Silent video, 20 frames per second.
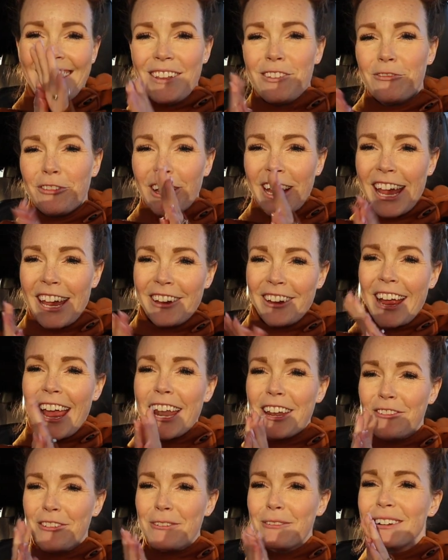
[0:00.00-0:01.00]
forget your
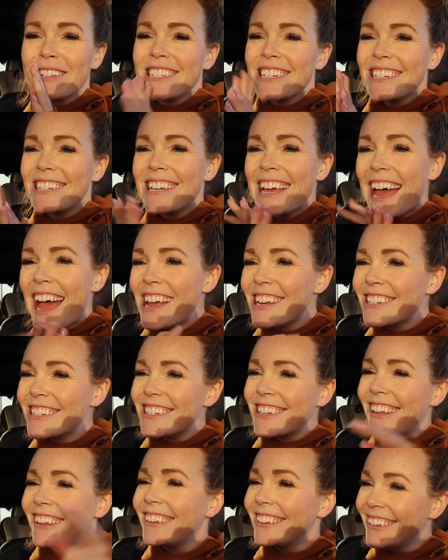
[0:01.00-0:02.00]
head if it wasn't
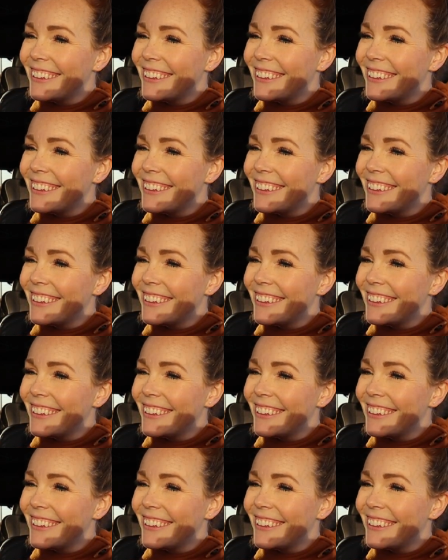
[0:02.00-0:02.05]
attached?